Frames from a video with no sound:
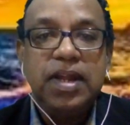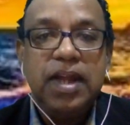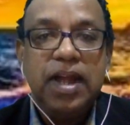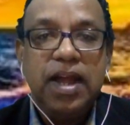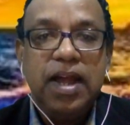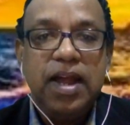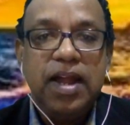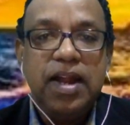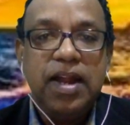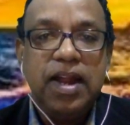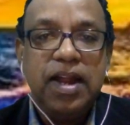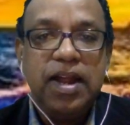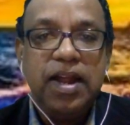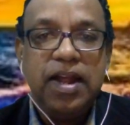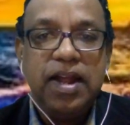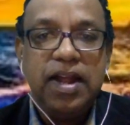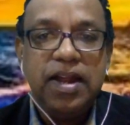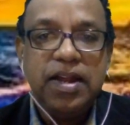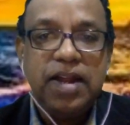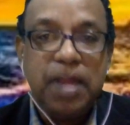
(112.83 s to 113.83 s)

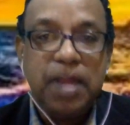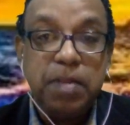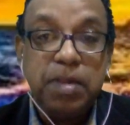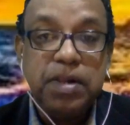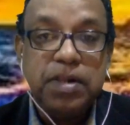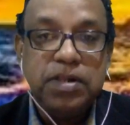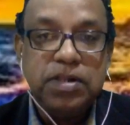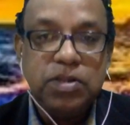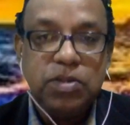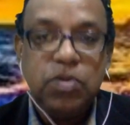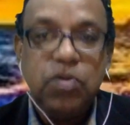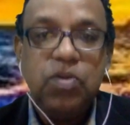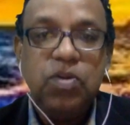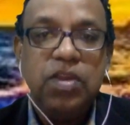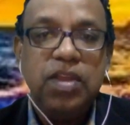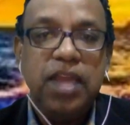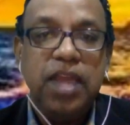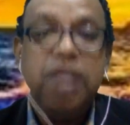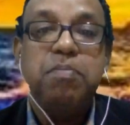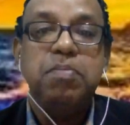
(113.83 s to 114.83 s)
uh, Tamil
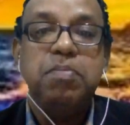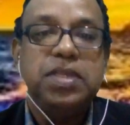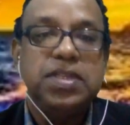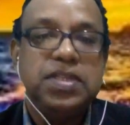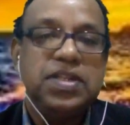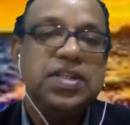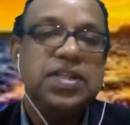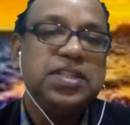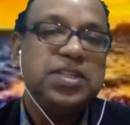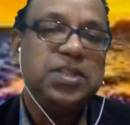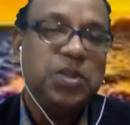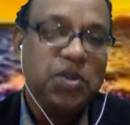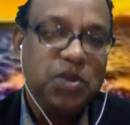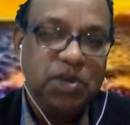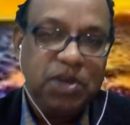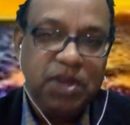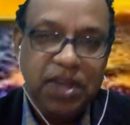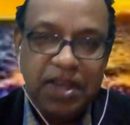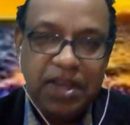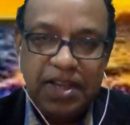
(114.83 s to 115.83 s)
school headmistress, You
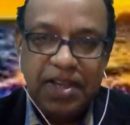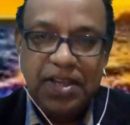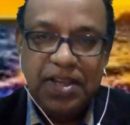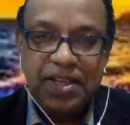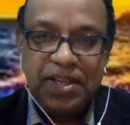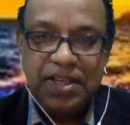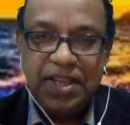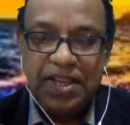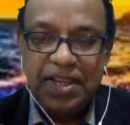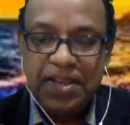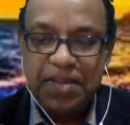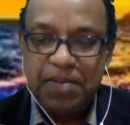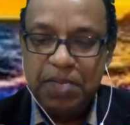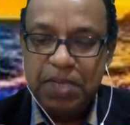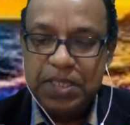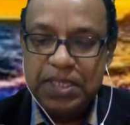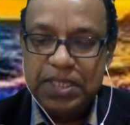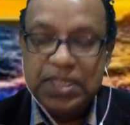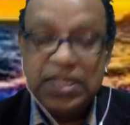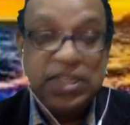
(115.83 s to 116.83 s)
know, uh, uh my
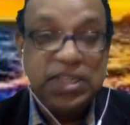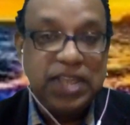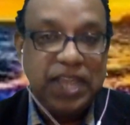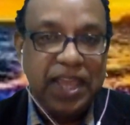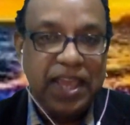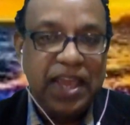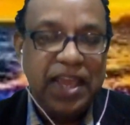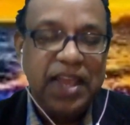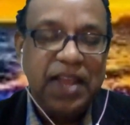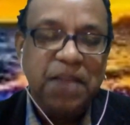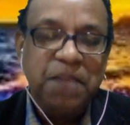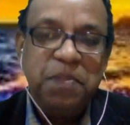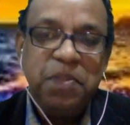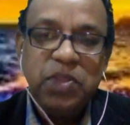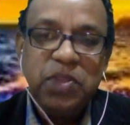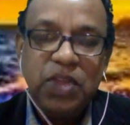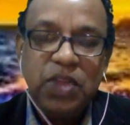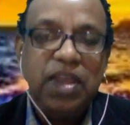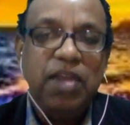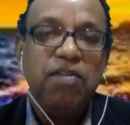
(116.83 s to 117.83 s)
sister Jaya.
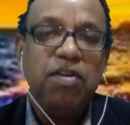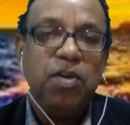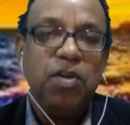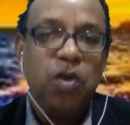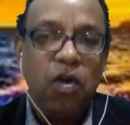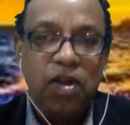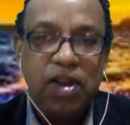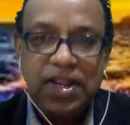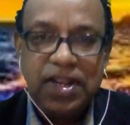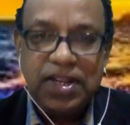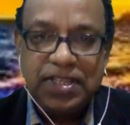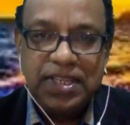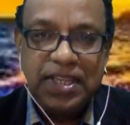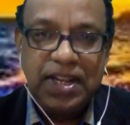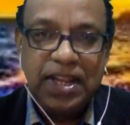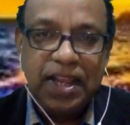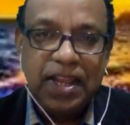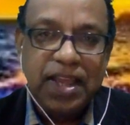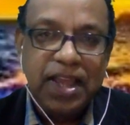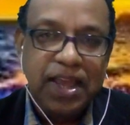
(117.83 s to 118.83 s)
So I gave her a call and
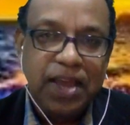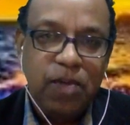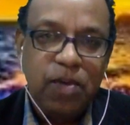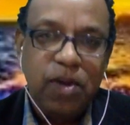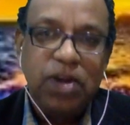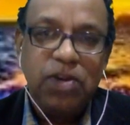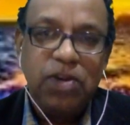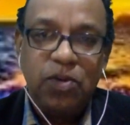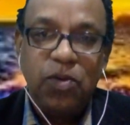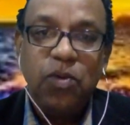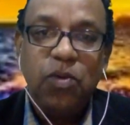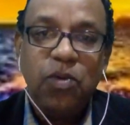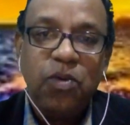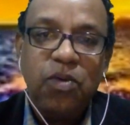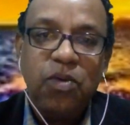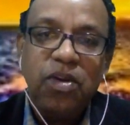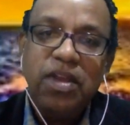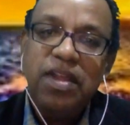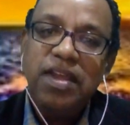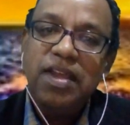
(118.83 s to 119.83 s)
said, "Akka, I want to
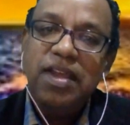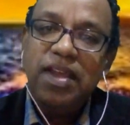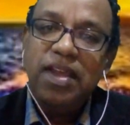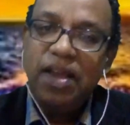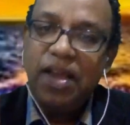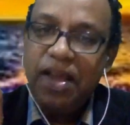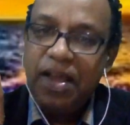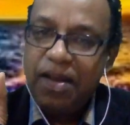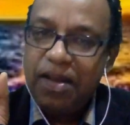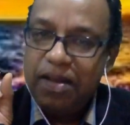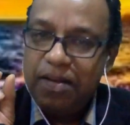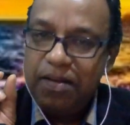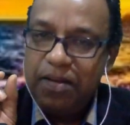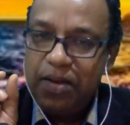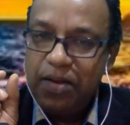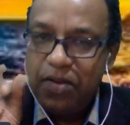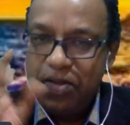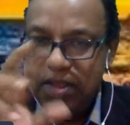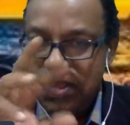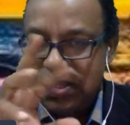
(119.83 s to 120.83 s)
know." Uh, you
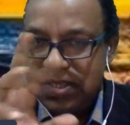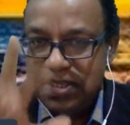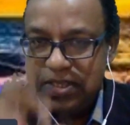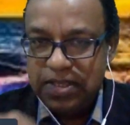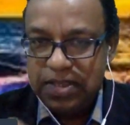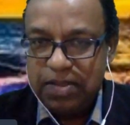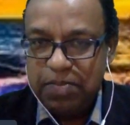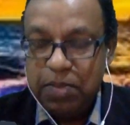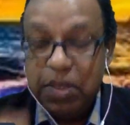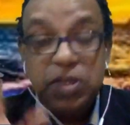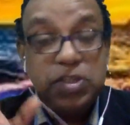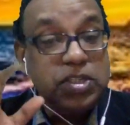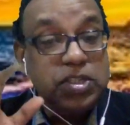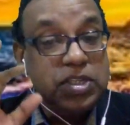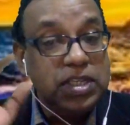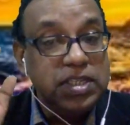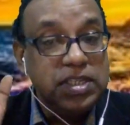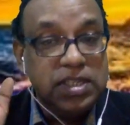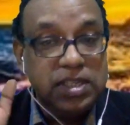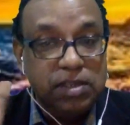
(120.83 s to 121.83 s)
know this because
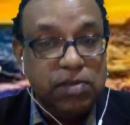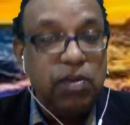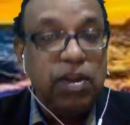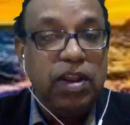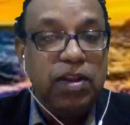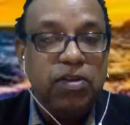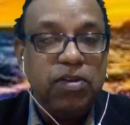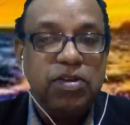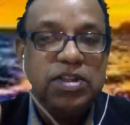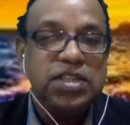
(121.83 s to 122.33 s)
she's she's very good.